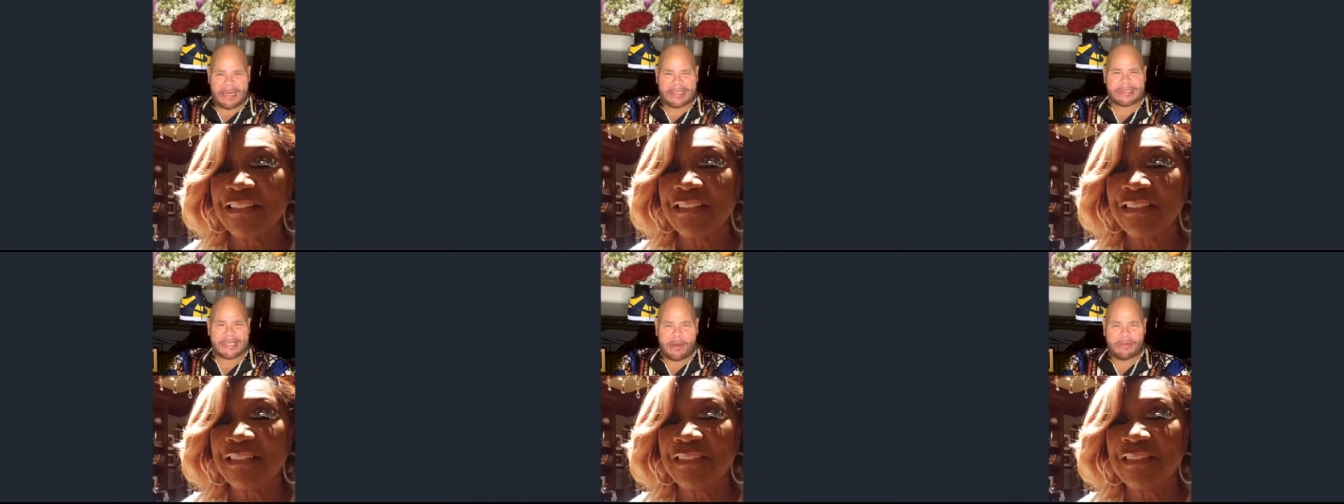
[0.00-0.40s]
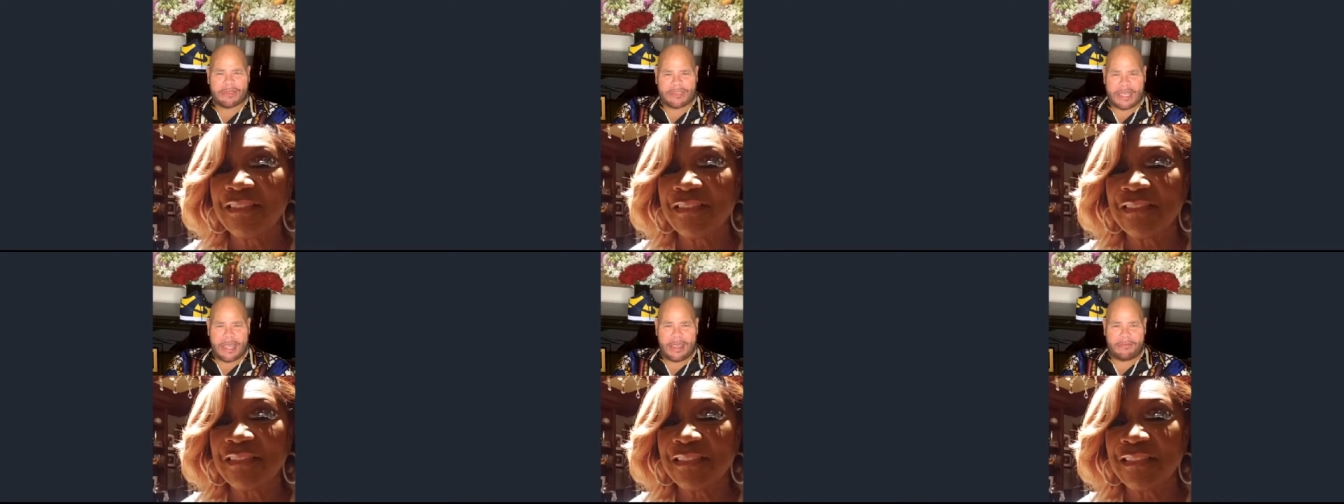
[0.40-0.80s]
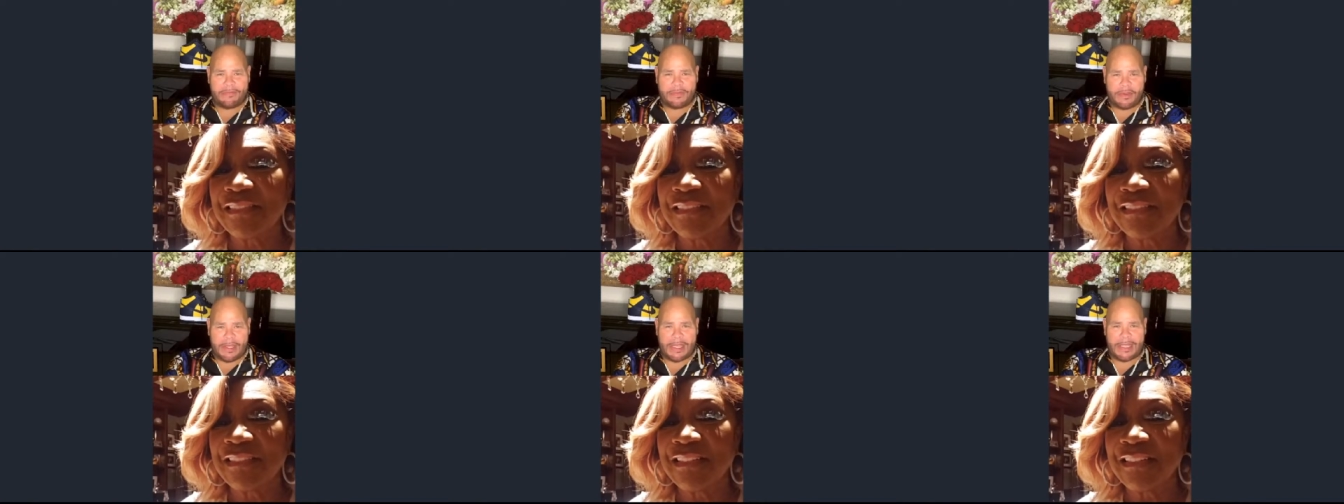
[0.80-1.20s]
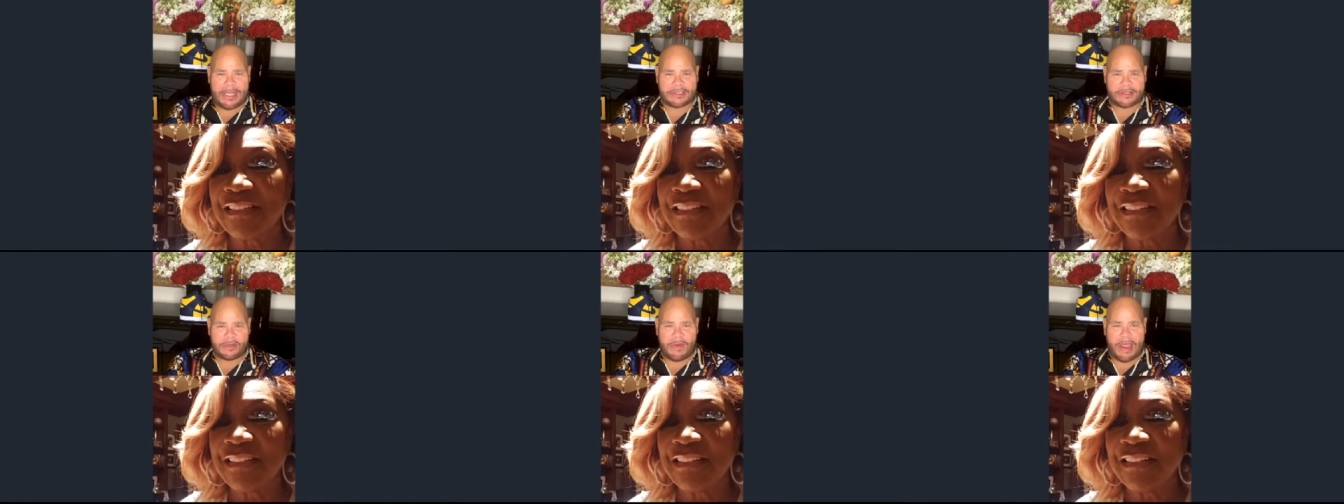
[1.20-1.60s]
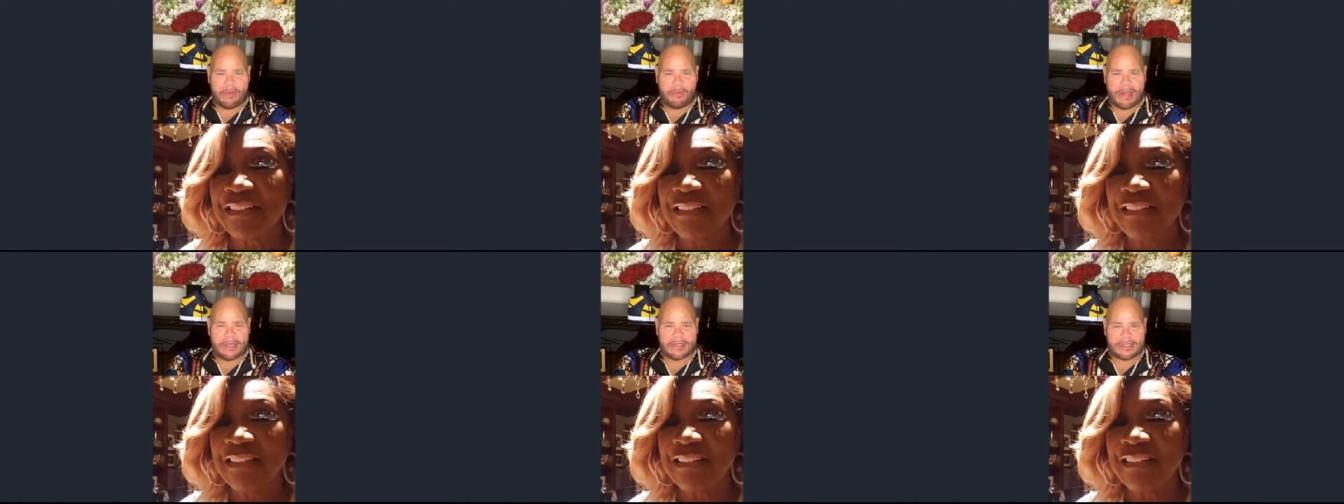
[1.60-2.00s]
That's how we say it. That's the right
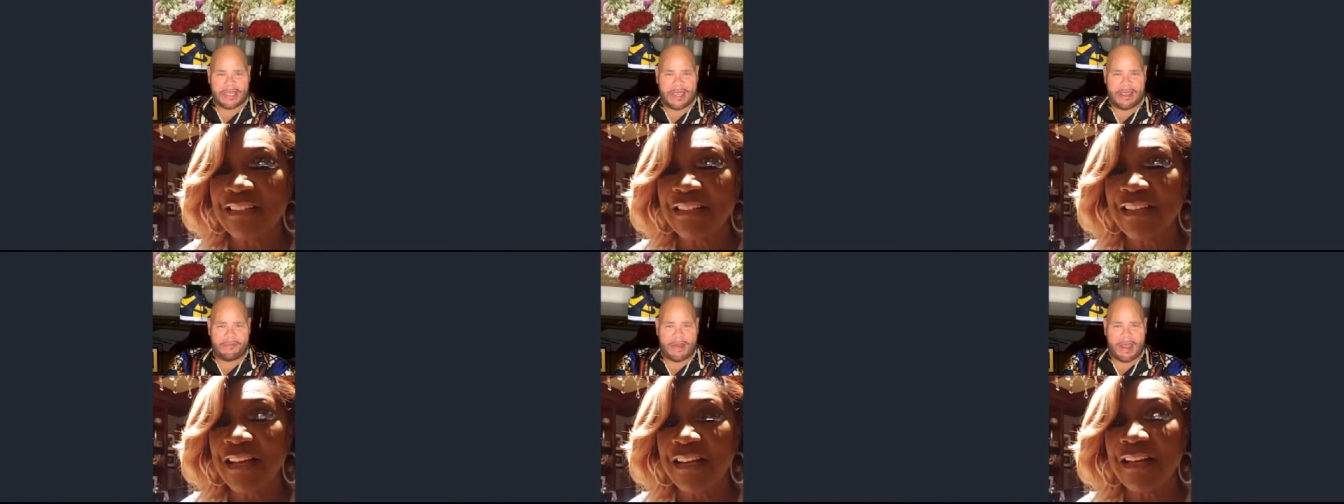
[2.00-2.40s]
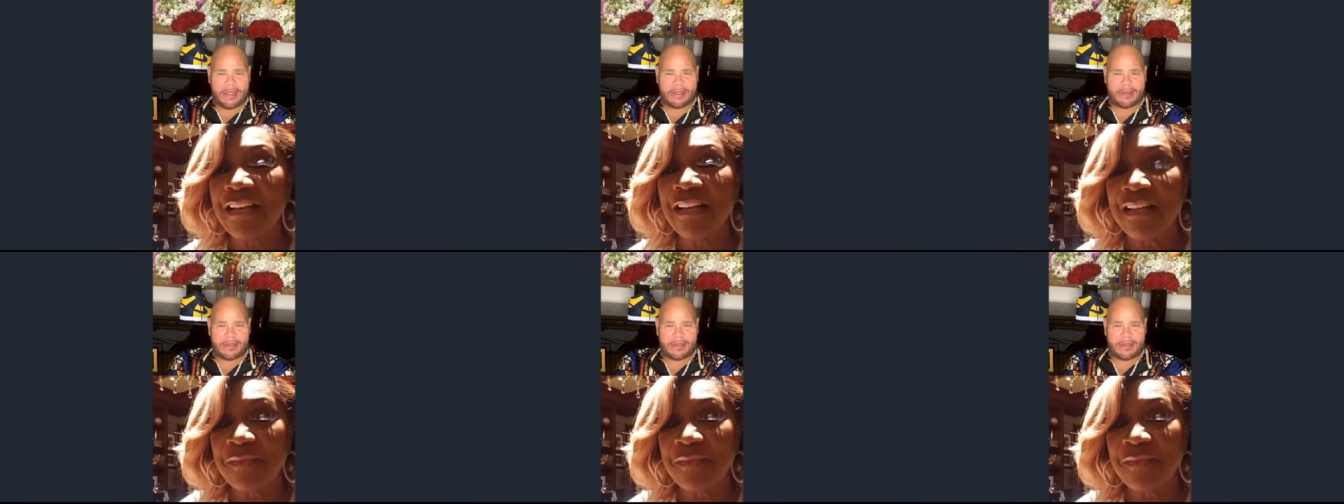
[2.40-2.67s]
way to say it, right?